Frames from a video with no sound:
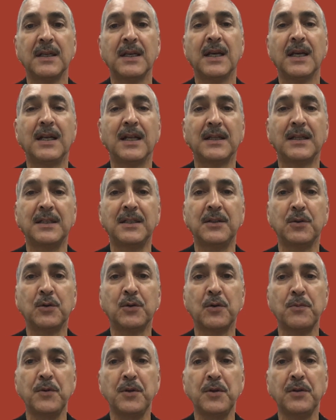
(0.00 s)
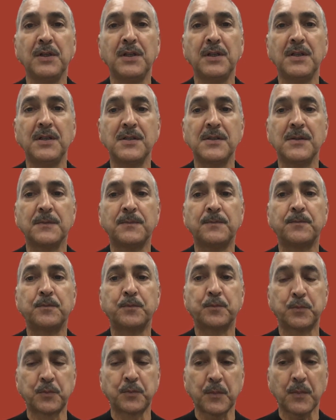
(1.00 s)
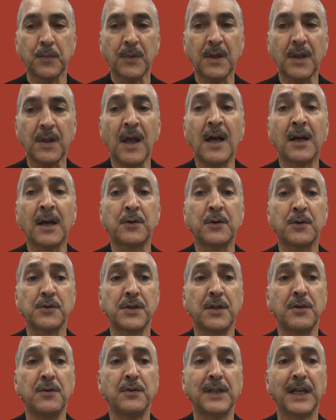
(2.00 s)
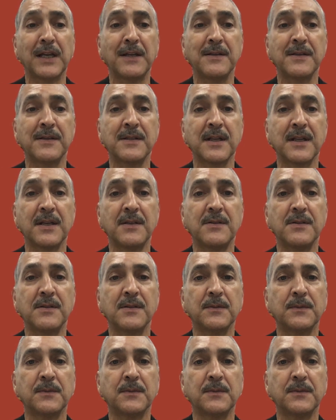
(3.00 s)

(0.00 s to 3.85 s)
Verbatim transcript: and Latino communities across the United States.